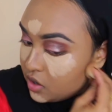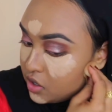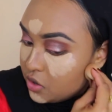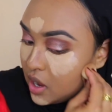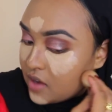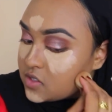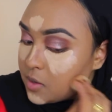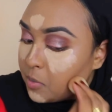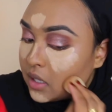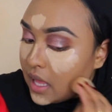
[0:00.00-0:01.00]
you have
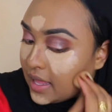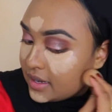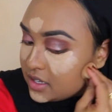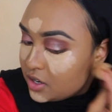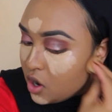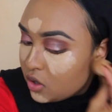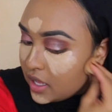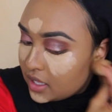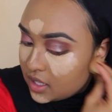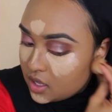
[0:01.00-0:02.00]
to blend, you know,
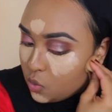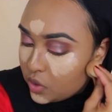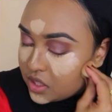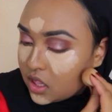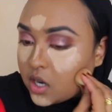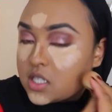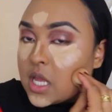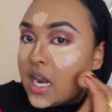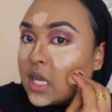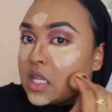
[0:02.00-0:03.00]
like with the
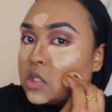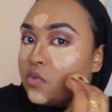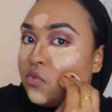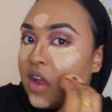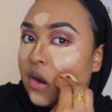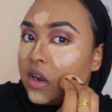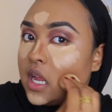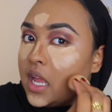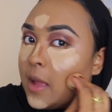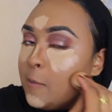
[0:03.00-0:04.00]
Clarisonic, it's
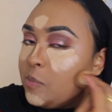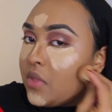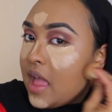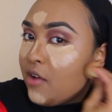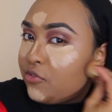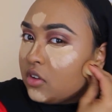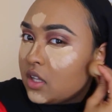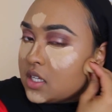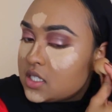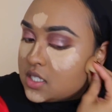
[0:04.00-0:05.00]
very
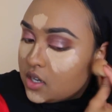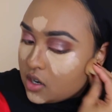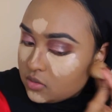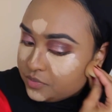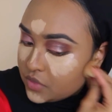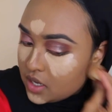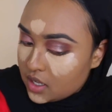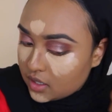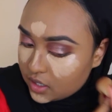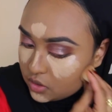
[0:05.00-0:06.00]
effortless, you know,
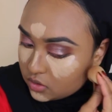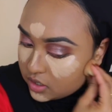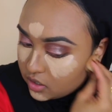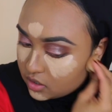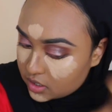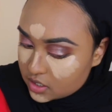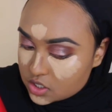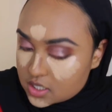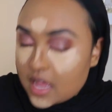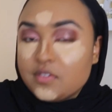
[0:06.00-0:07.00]
like you literally
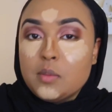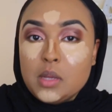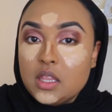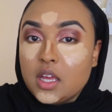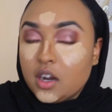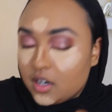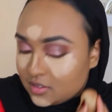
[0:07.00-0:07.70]
just have to be there.